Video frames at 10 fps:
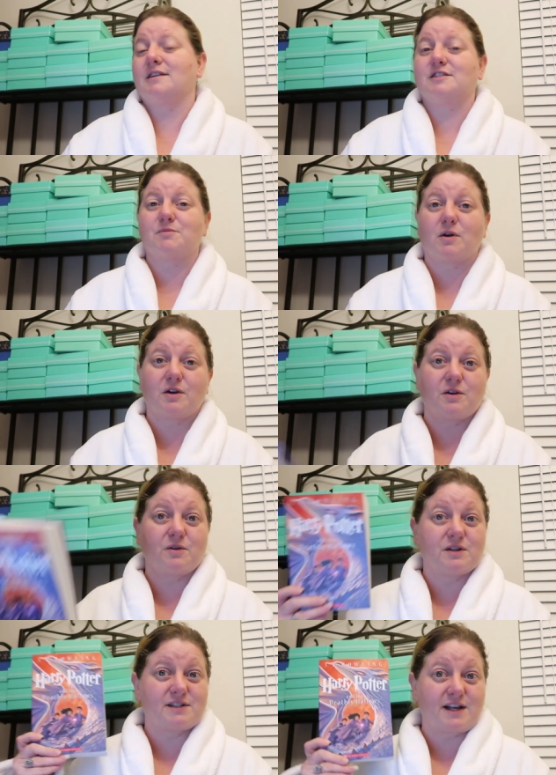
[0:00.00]

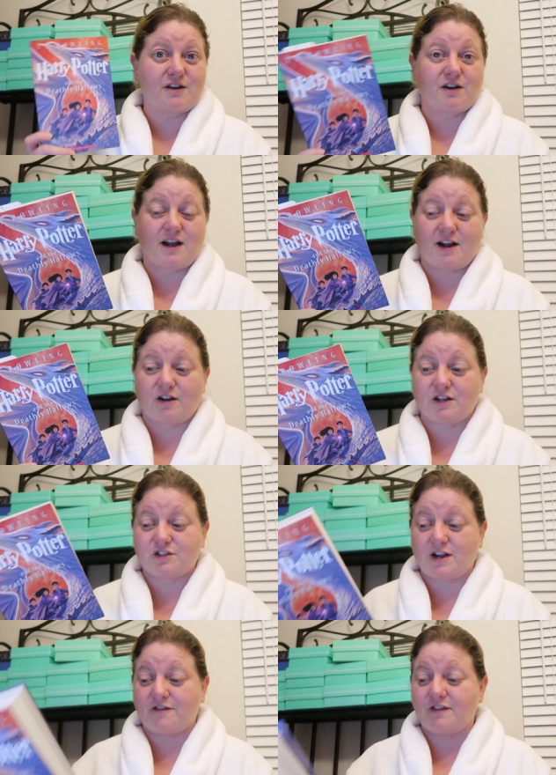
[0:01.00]
Tomorrow, Xander and I are going to
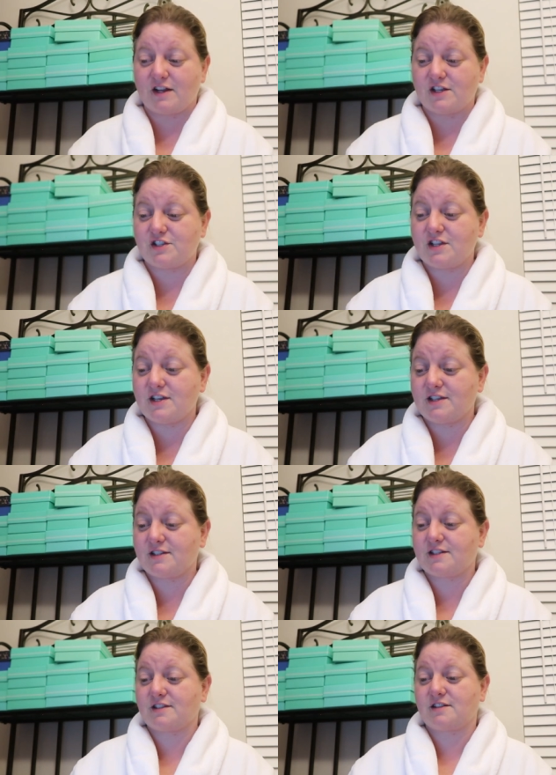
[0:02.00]
try to finish
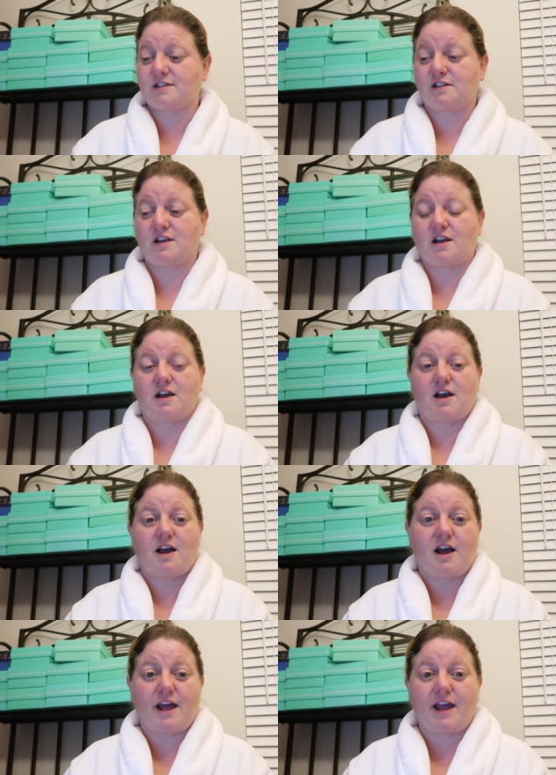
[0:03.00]
this.
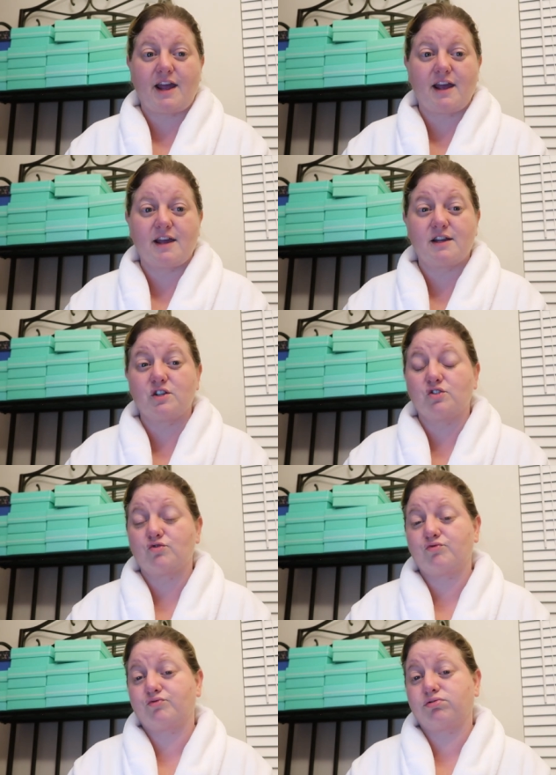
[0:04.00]
And
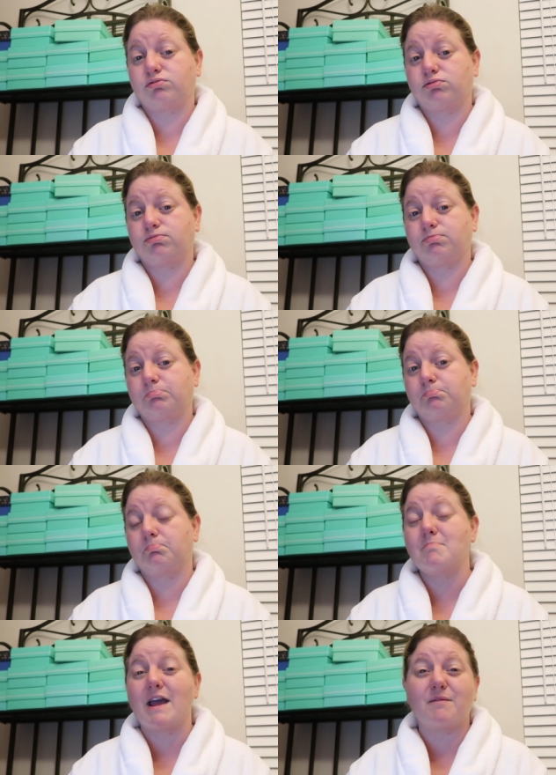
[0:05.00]

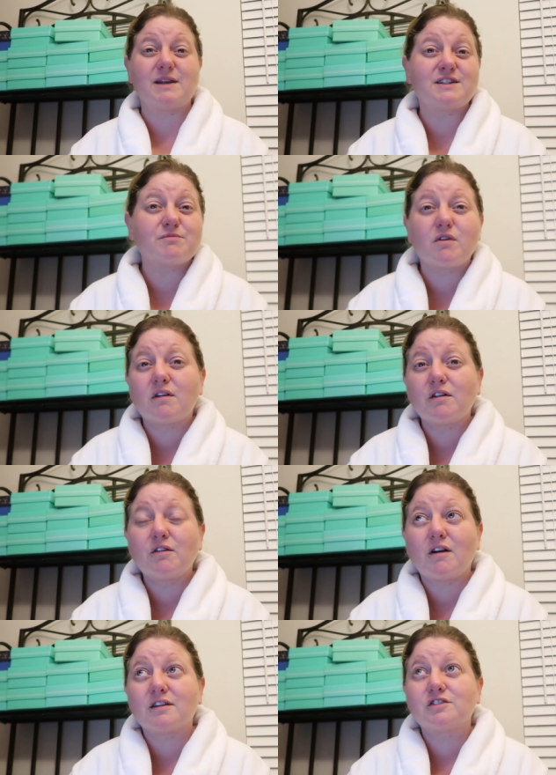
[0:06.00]
maybe
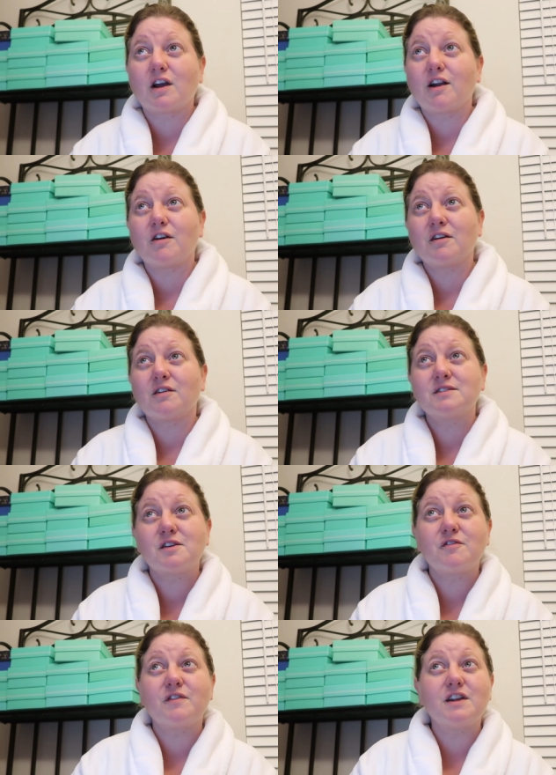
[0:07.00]
tomorrow I'll try to
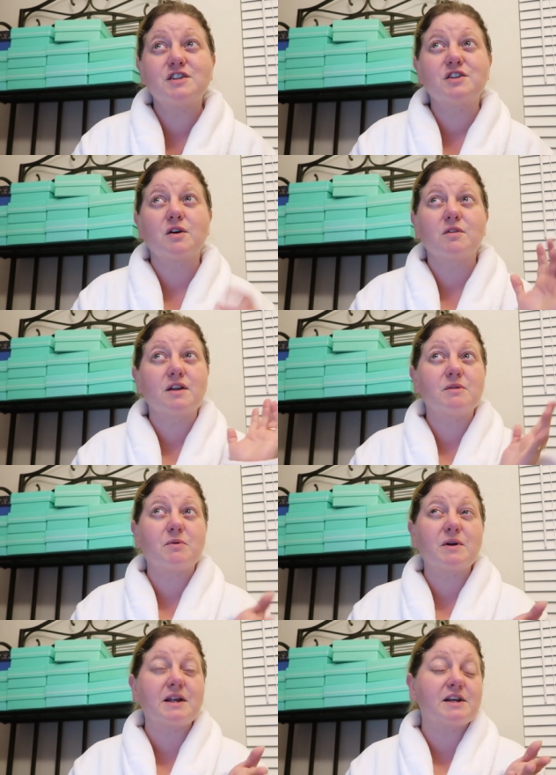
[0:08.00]
also finish Lola and the
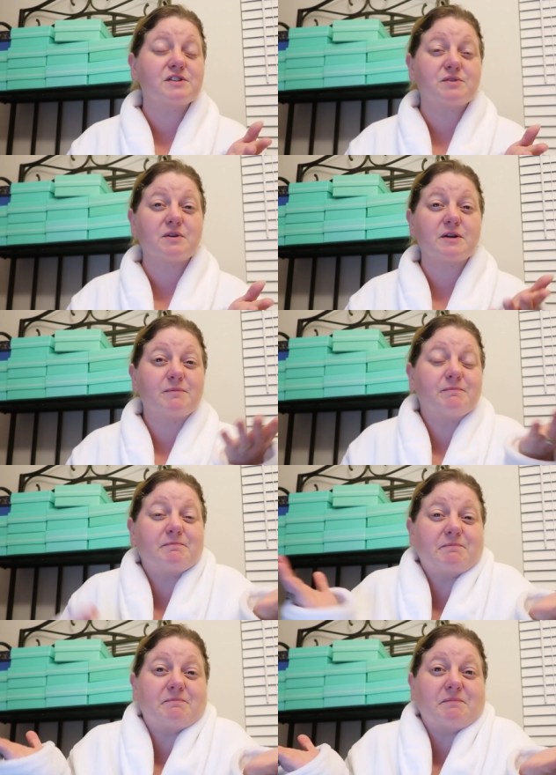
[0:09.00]
Boy Next Door.
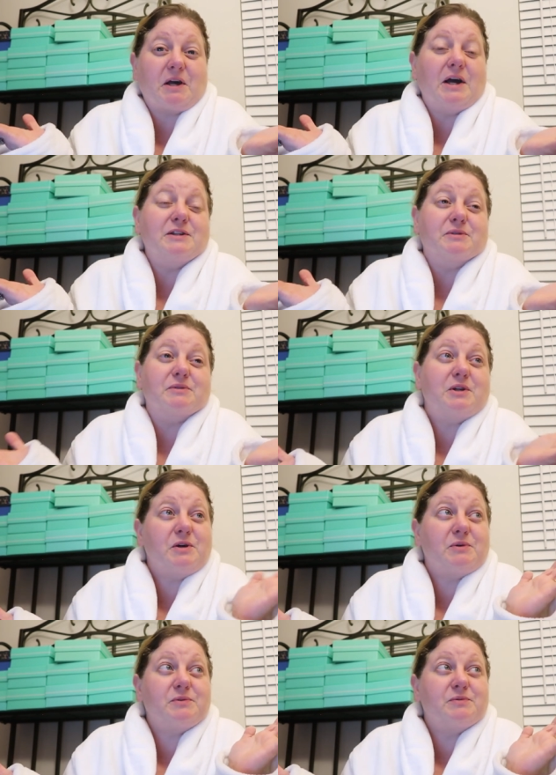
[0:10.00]
I don't
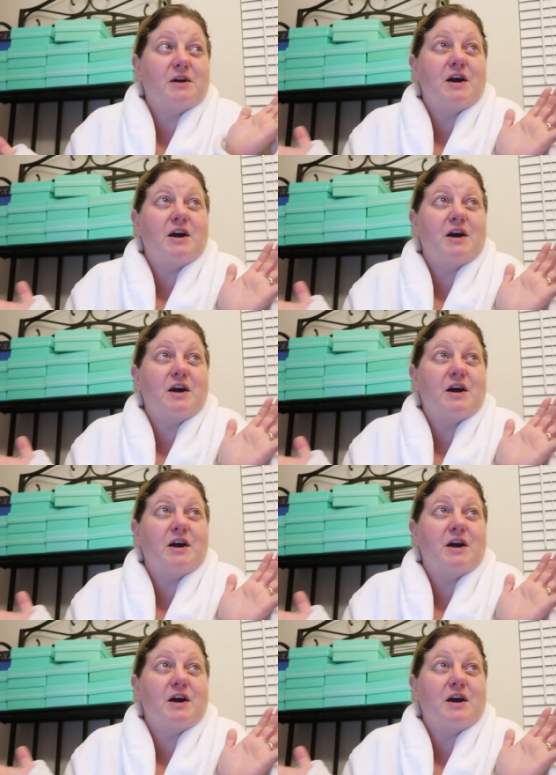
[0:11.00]
know.